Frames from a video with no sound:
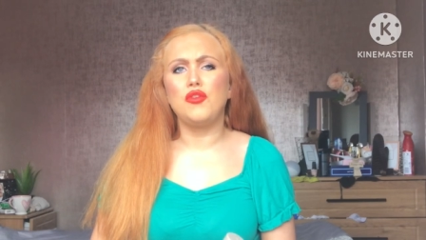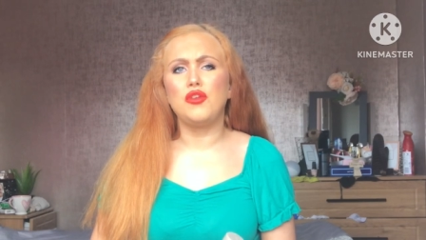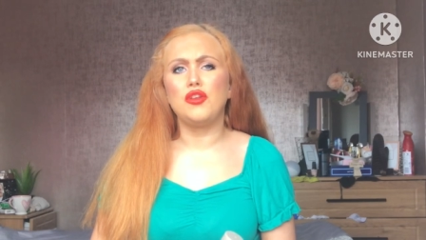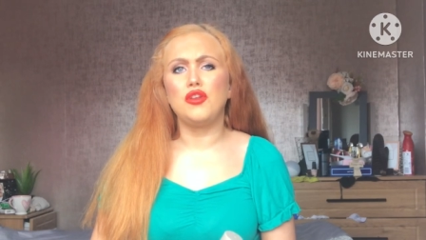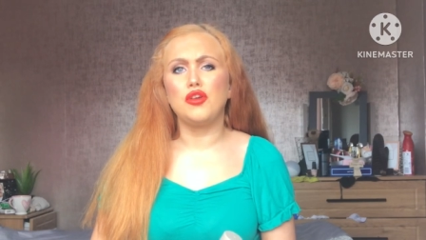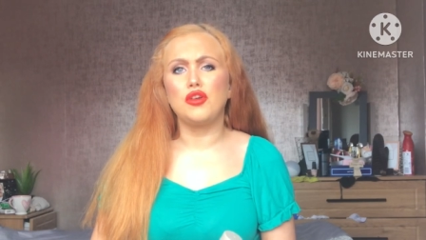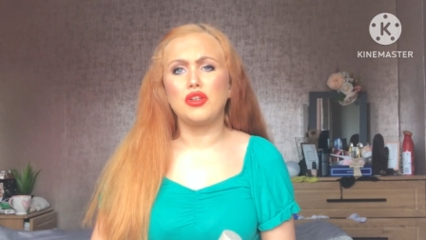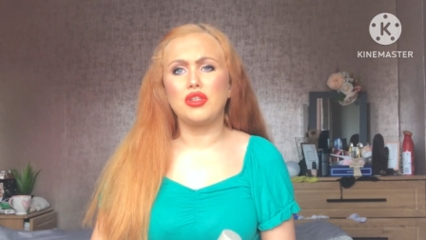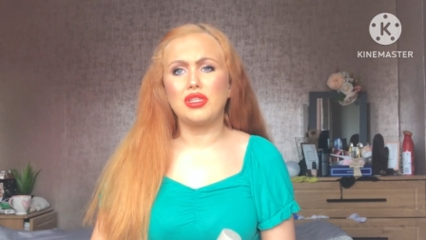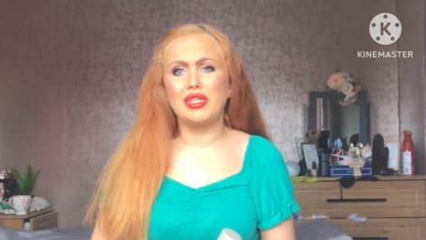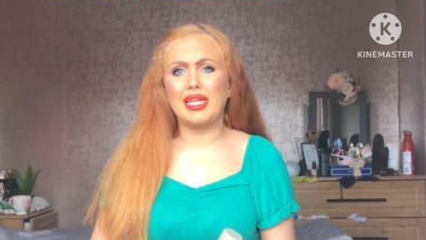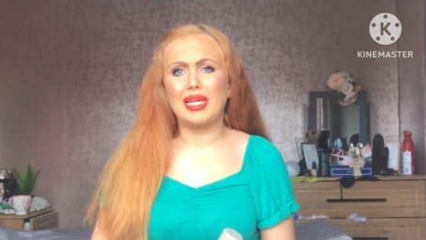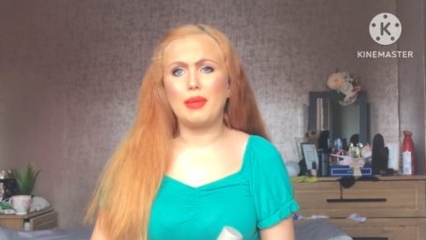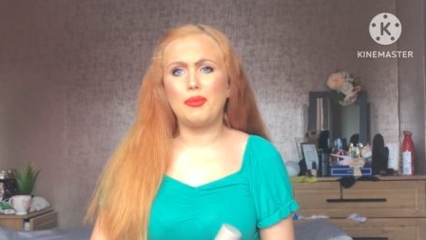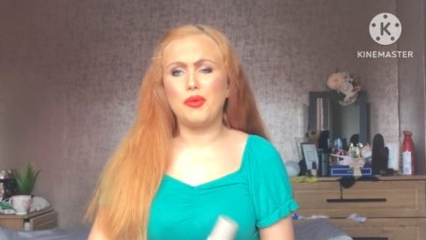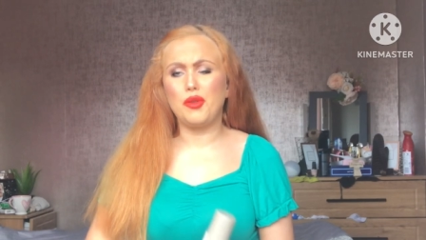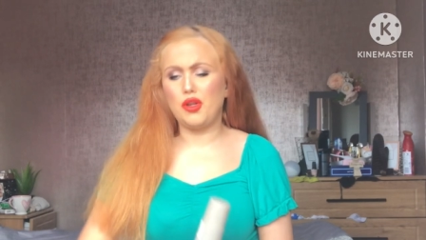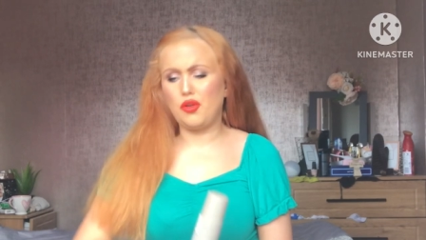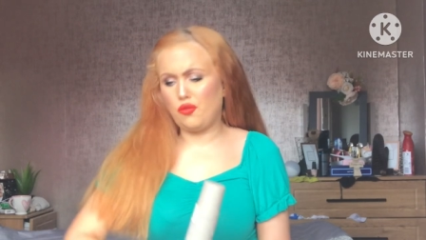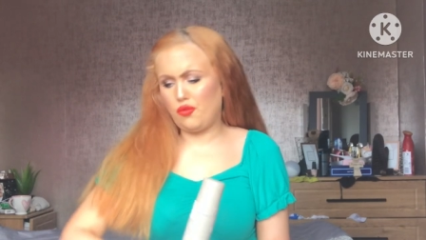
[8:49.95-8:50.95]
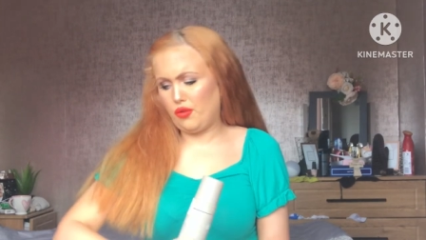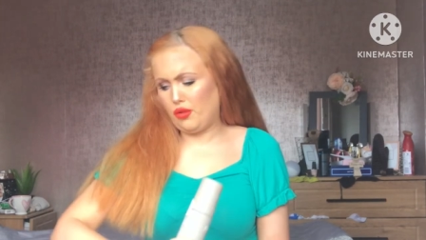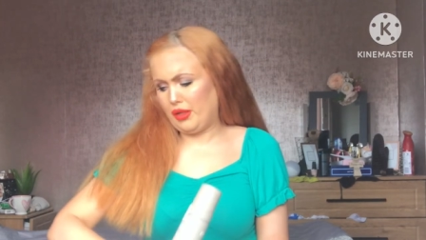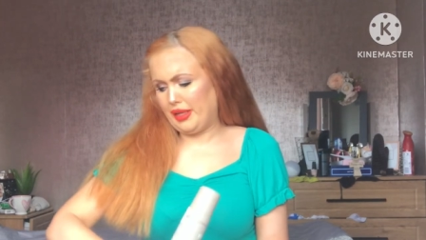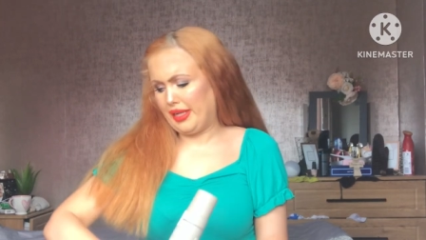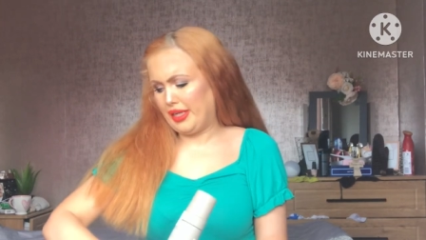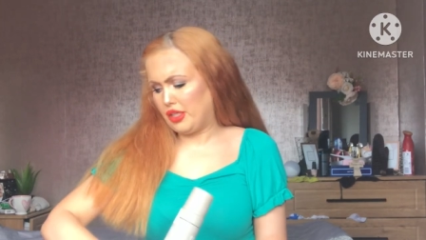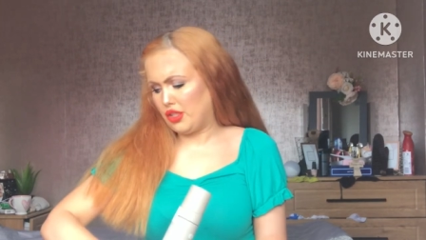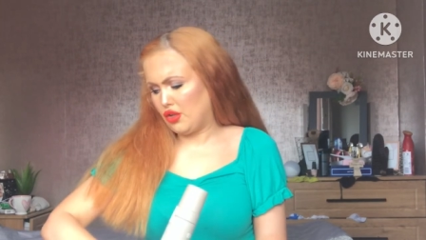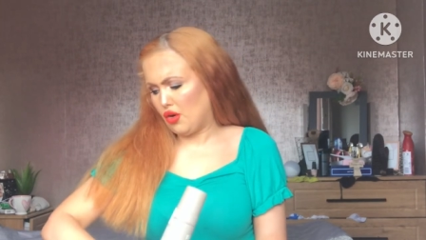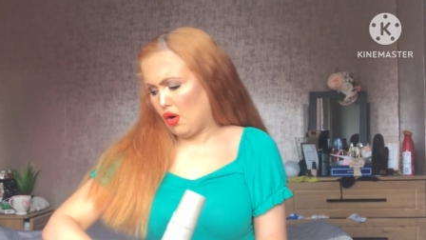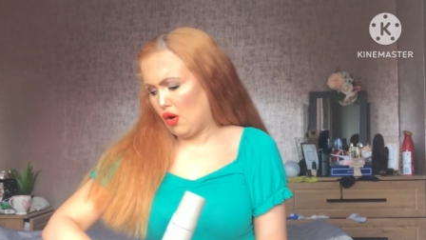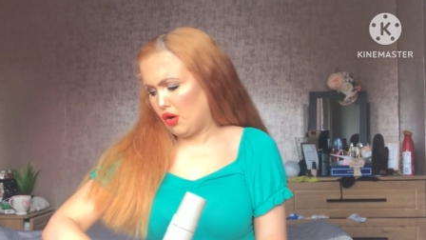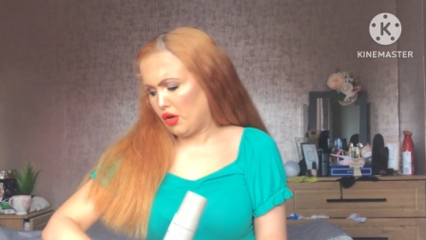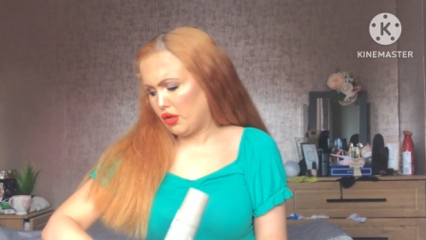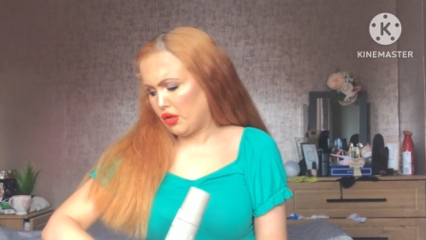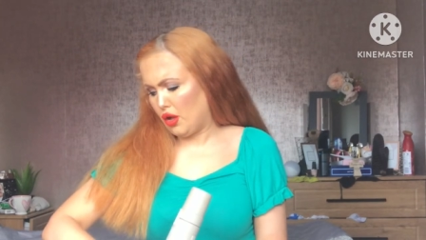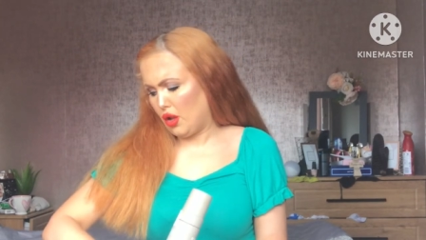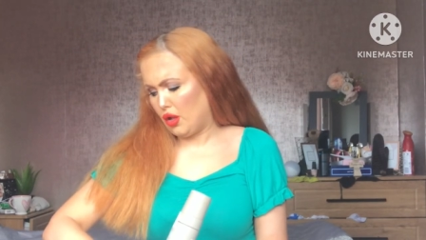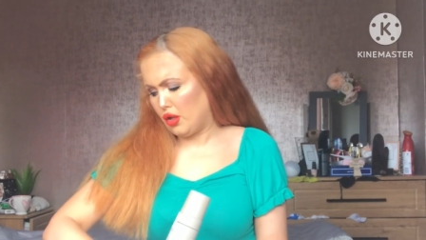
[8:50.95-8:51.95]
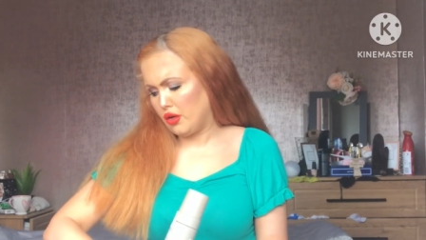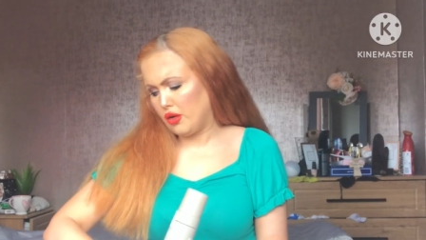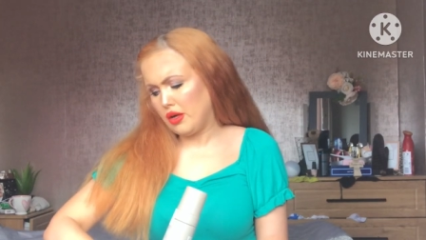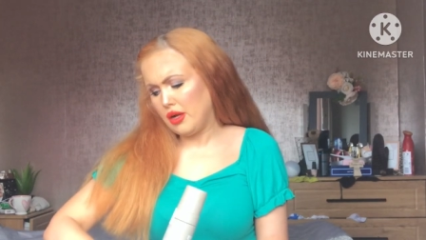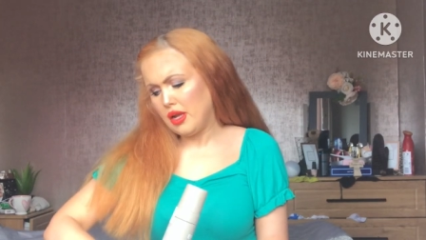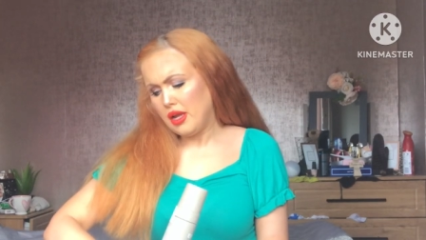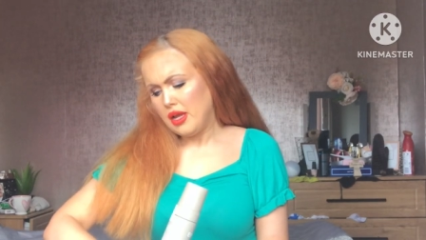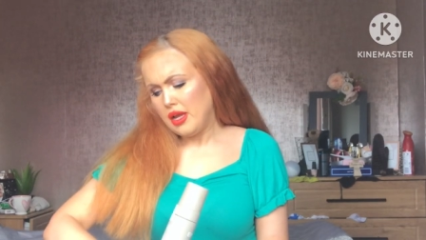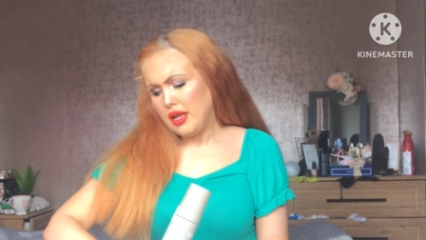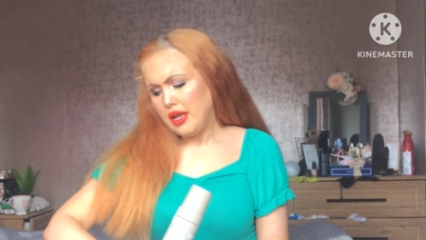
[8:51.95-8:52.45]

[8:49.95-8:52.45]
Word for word: it looked like a beautiful, like, dark colour.